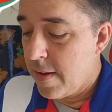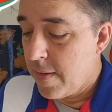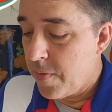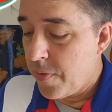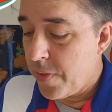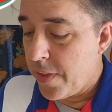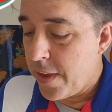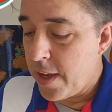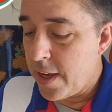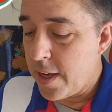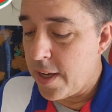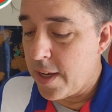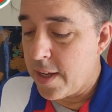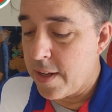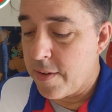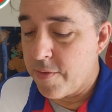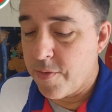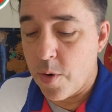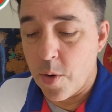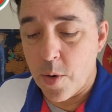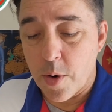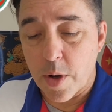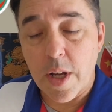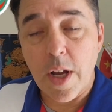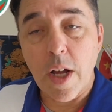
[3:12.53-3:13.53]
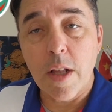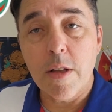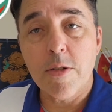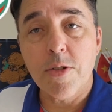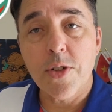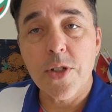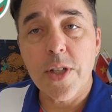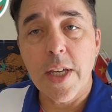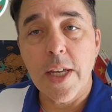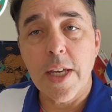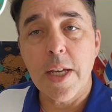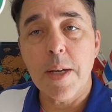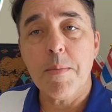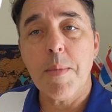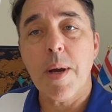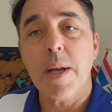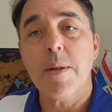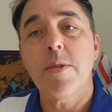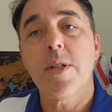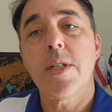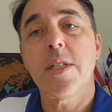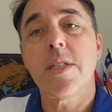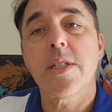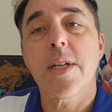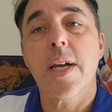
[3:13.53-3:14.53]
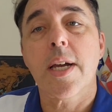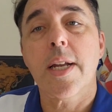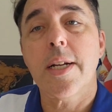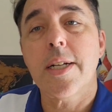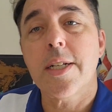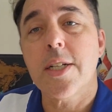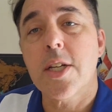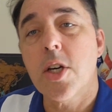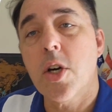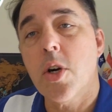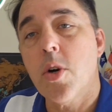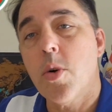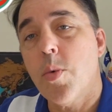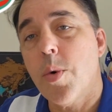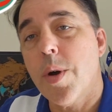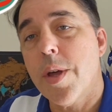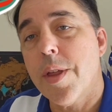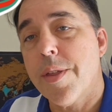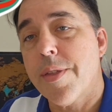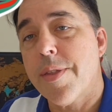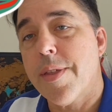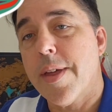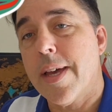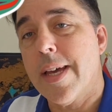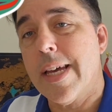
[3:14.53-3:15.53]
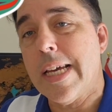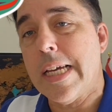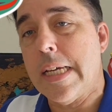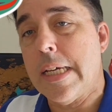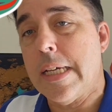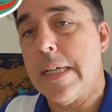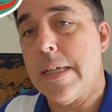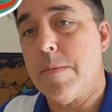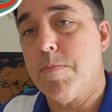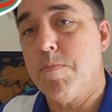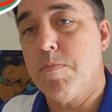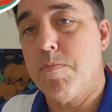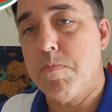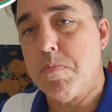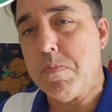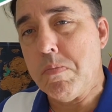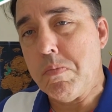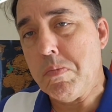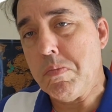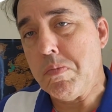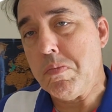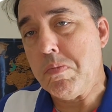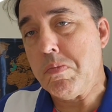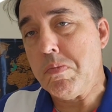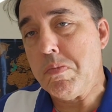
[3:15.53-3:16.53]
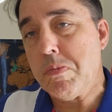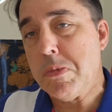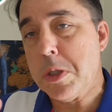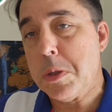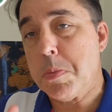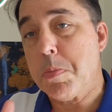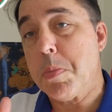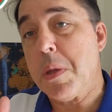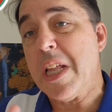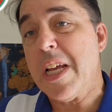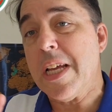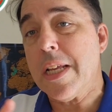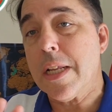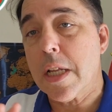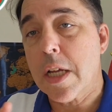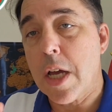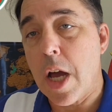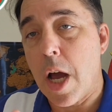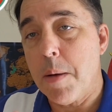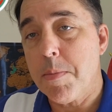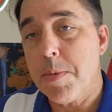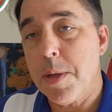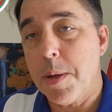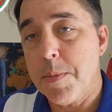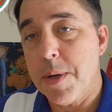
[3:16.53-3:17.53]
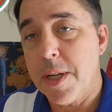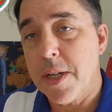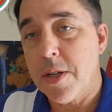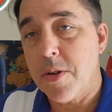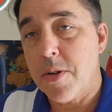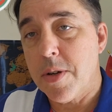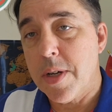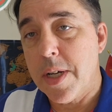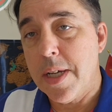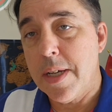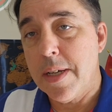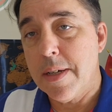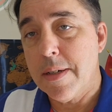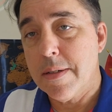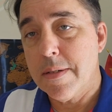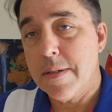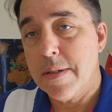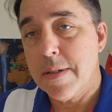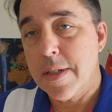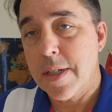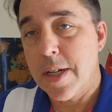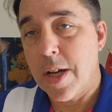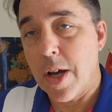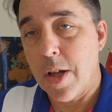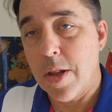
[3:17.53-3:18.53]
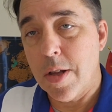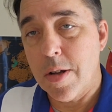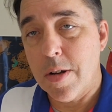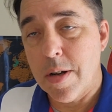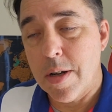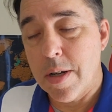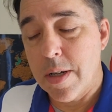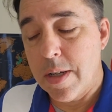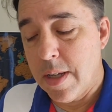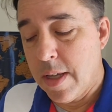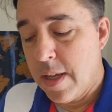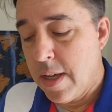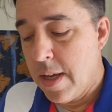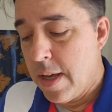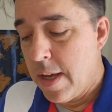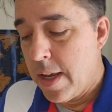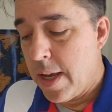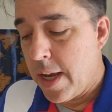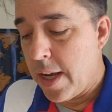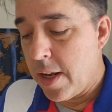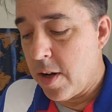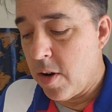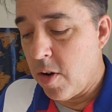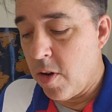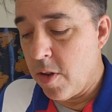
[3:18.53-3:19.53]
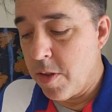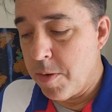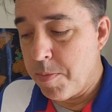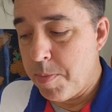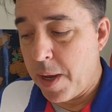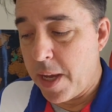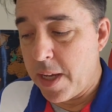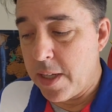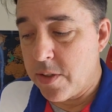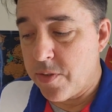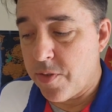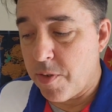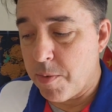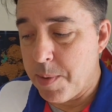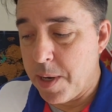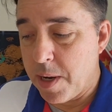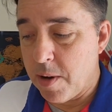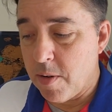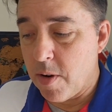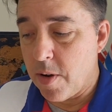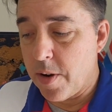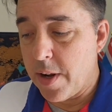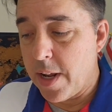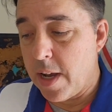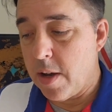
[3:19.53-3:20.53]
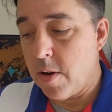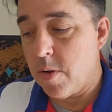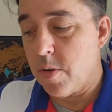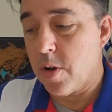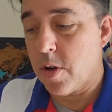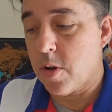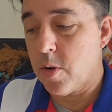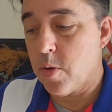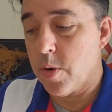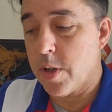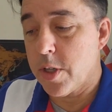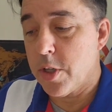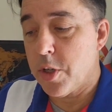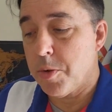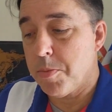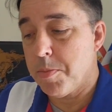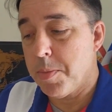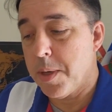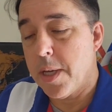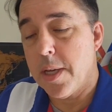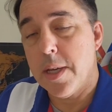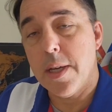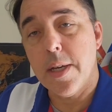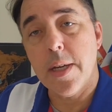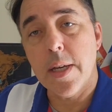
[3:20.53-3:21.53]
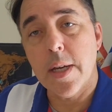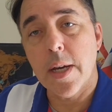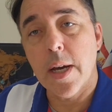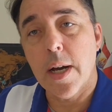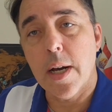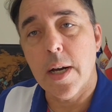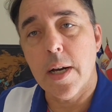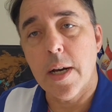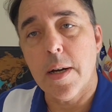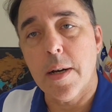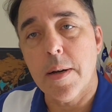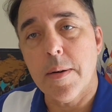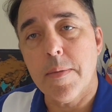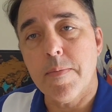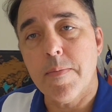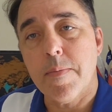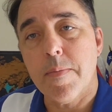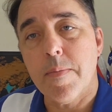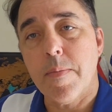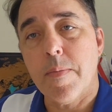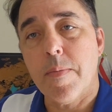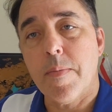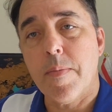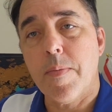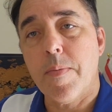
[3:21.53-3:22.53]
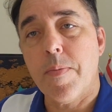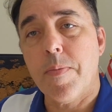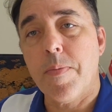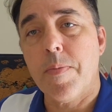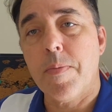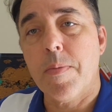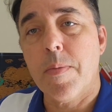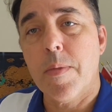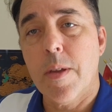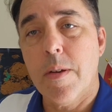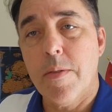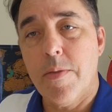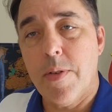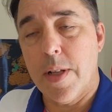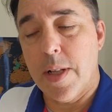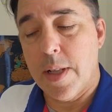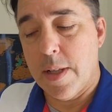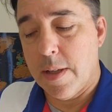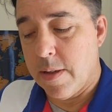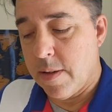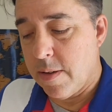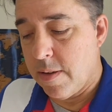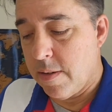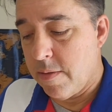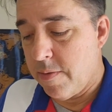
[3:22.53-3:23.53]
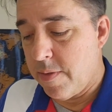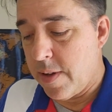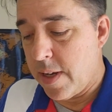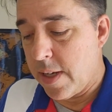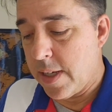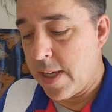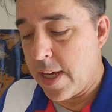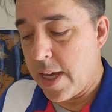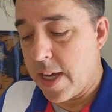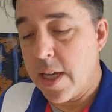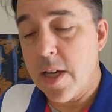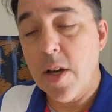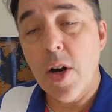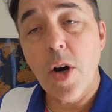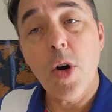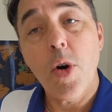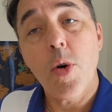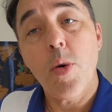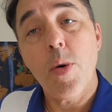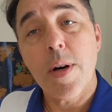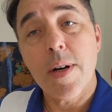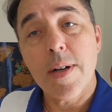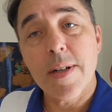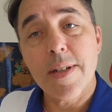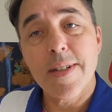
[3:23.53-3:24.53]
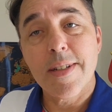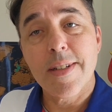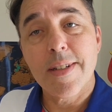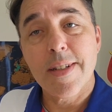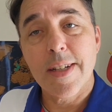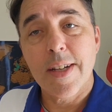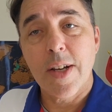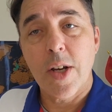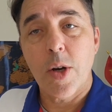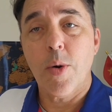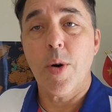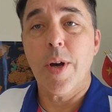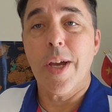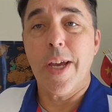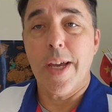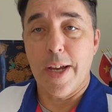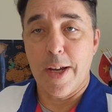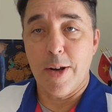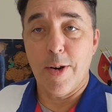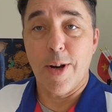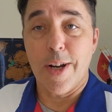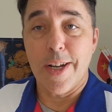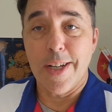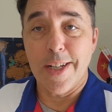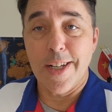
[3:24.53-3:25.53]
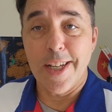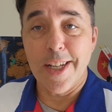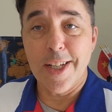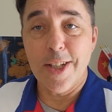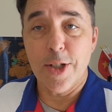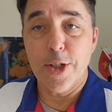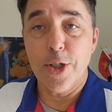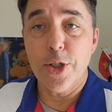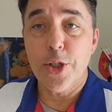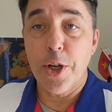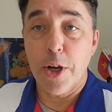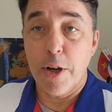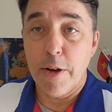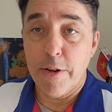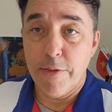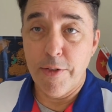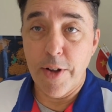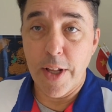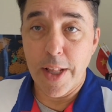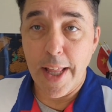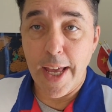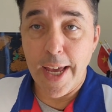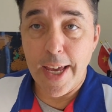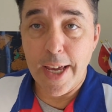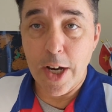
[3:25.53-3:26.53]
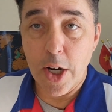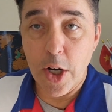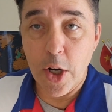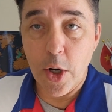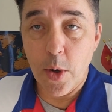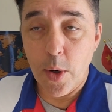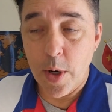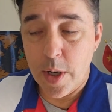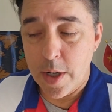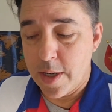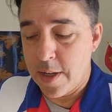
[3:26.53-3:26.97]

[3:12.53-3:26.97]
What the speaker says: And for a color scheme, I decided to go with a split complementary color. And all the paints from here on out are going to be Vallejo, or in English, Vallejo,